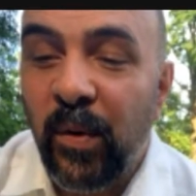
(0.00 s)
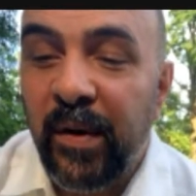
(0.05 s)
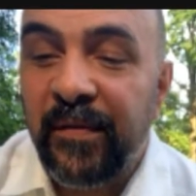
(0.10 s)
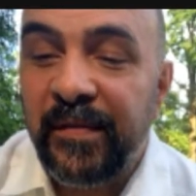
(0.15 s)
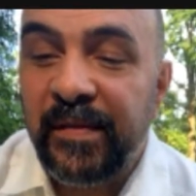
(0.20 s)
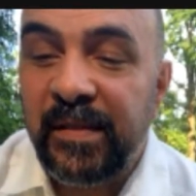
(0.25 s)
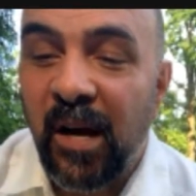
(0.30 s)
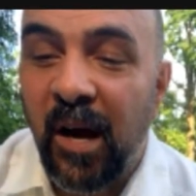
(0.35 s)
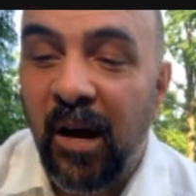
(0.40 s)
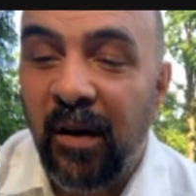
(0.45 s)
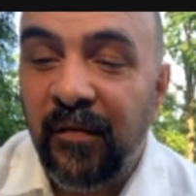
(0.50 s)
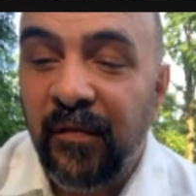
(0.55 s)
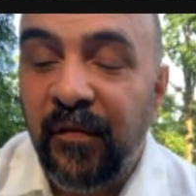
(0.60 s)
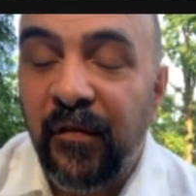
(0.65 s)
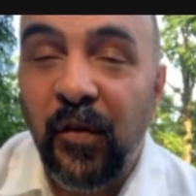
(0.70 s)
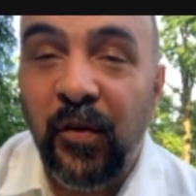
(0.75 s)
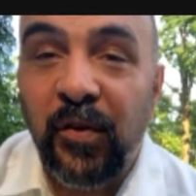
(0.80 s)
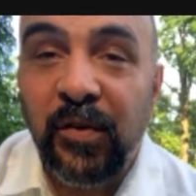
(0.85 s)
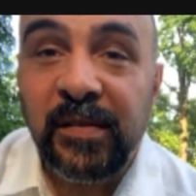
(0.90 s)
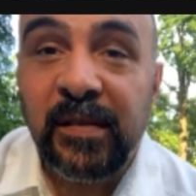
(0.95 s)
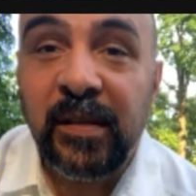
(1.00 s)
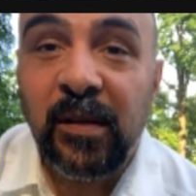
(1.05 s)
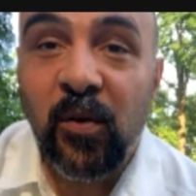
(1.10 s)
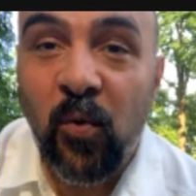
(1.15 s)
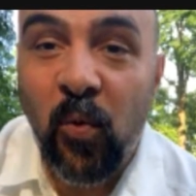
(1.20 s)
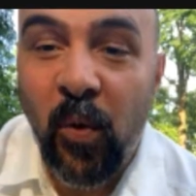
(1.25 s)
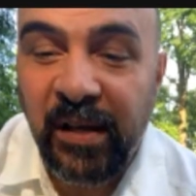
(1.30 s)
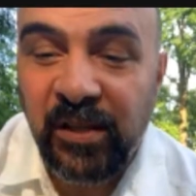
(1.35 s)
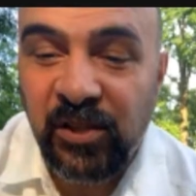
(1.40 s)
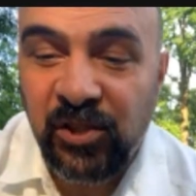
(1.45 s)
with tongue first
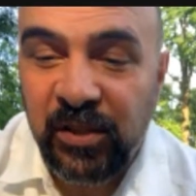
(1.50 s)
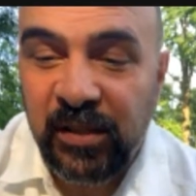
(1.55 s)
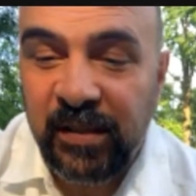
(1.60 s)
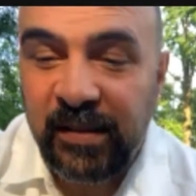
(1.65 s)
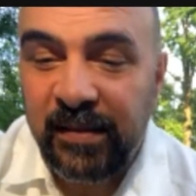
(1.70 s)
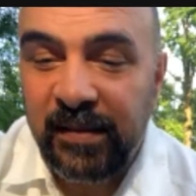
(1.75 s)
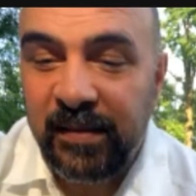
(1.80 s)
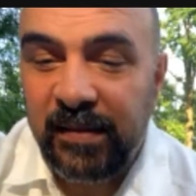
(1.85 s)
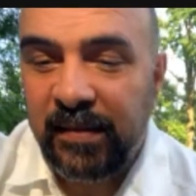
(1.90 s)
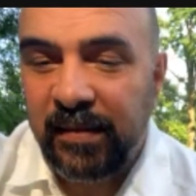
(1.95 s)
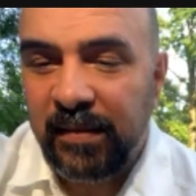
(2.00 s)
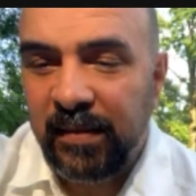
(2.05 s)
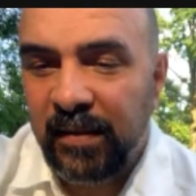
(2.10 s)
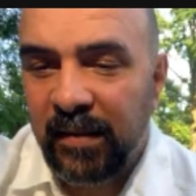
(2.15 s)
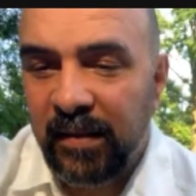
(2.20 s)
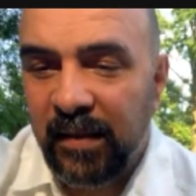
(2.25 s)
questions.